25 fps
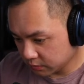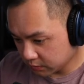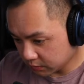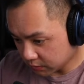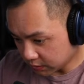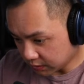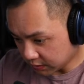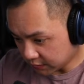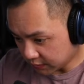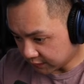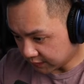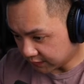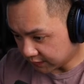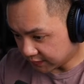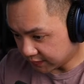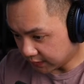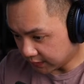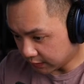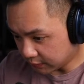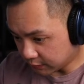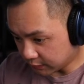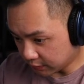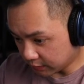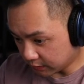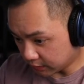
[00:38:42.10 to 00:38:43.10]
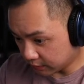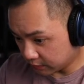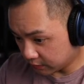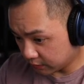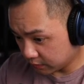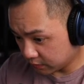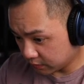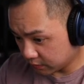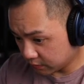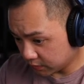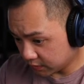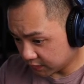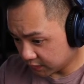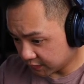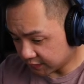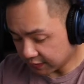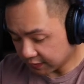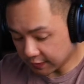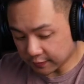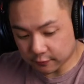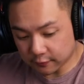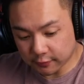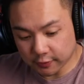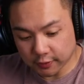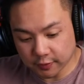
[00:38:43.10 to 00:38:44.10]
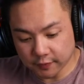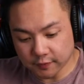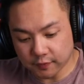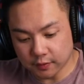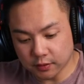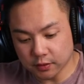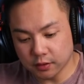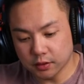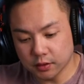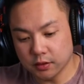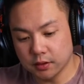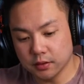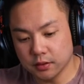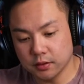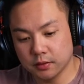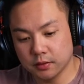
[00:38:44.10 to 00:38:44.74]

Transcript: Oh, the centering. Centering is good.